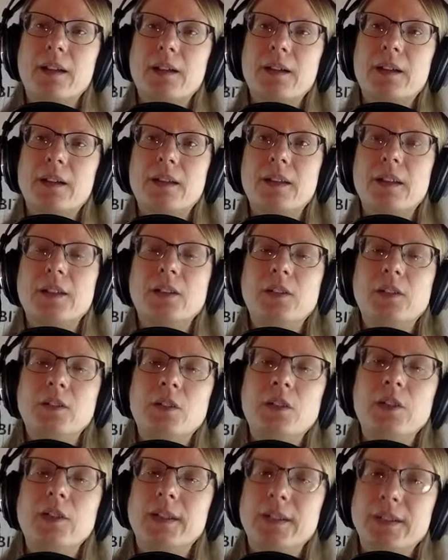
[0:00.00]
then you
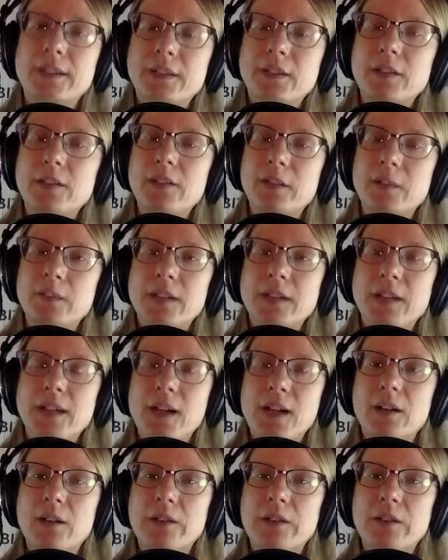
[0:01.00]
need to do something
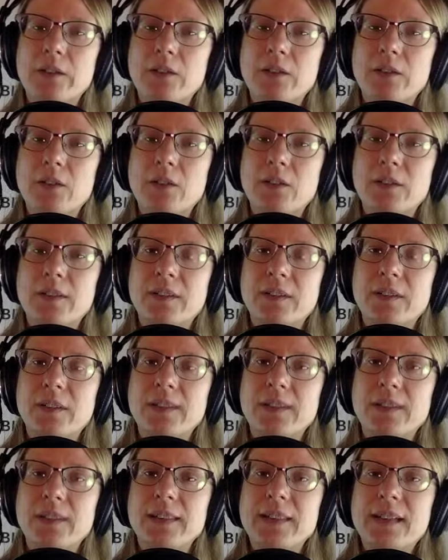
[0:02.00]
else. So it's
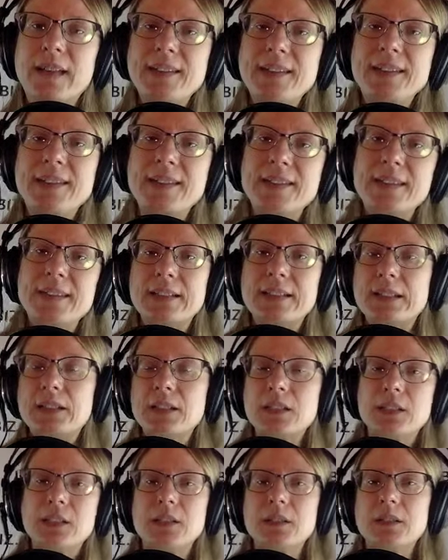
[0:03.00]
less,
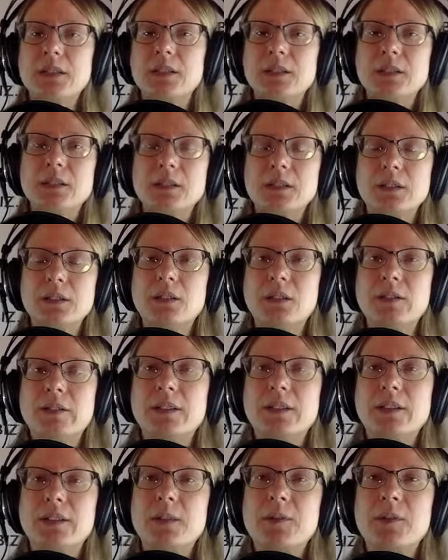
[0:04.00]

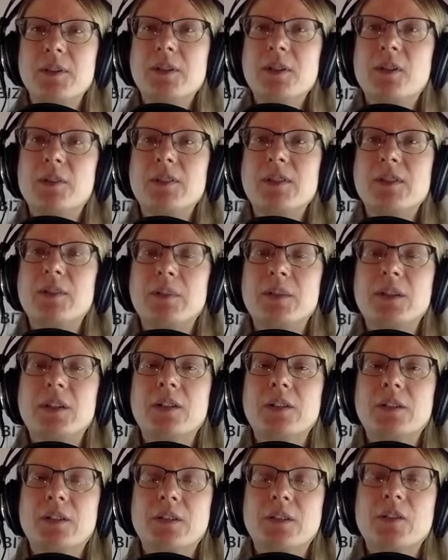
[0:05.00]
it's always something
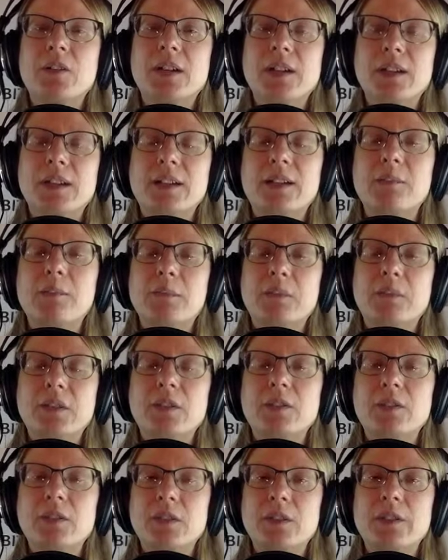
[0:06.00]
good to try and
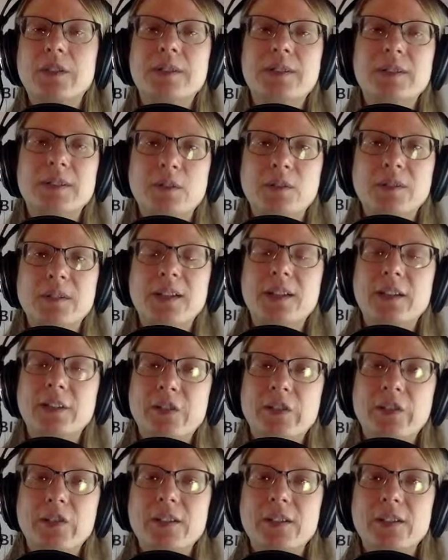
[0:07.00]
to see what the
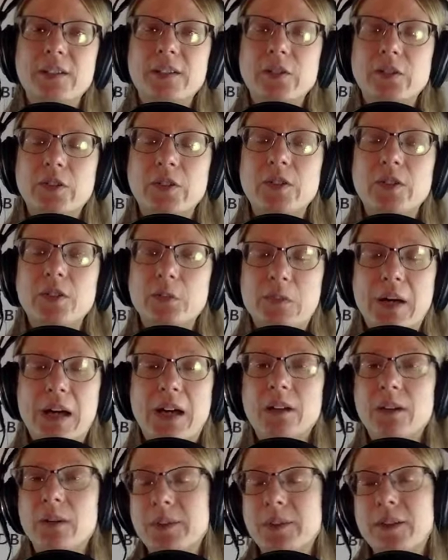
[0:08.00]
industry is so you can do
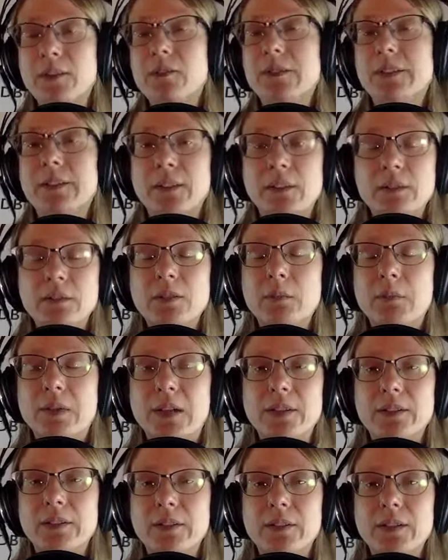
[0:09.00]
better. I mean, I always think doing
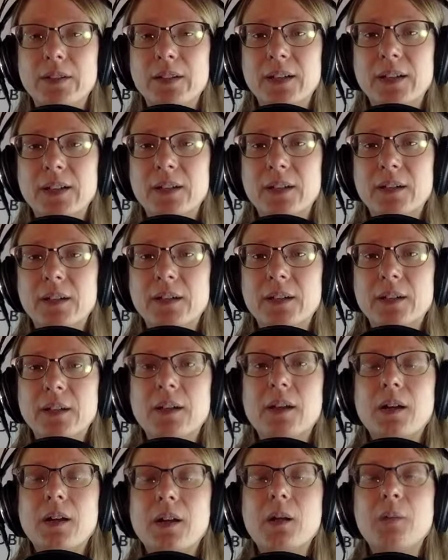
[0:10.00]
better is a good idea,
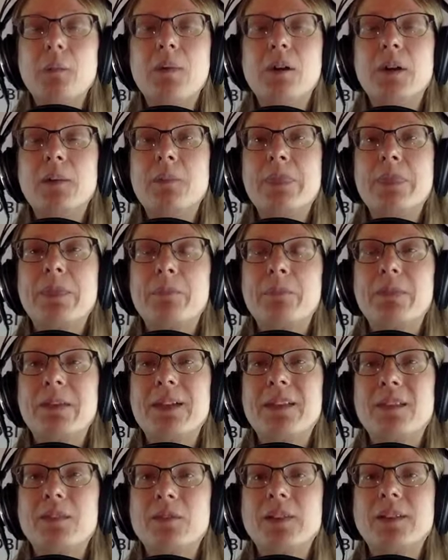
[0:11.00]
but
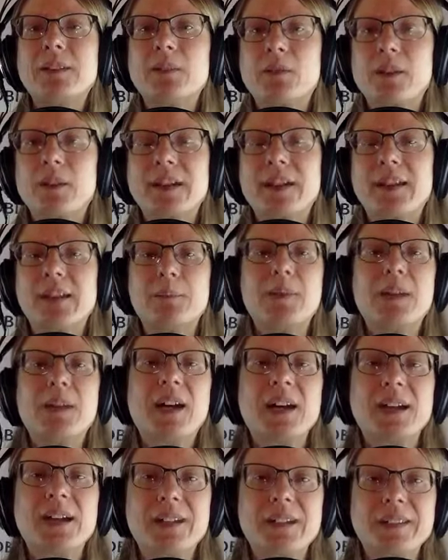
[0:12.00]
big reason why to keep an
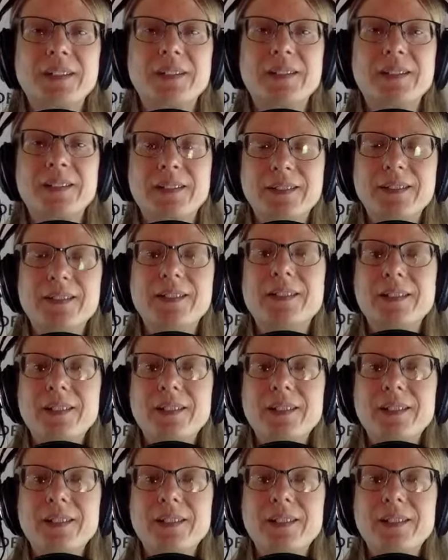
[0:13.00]
eye on it is to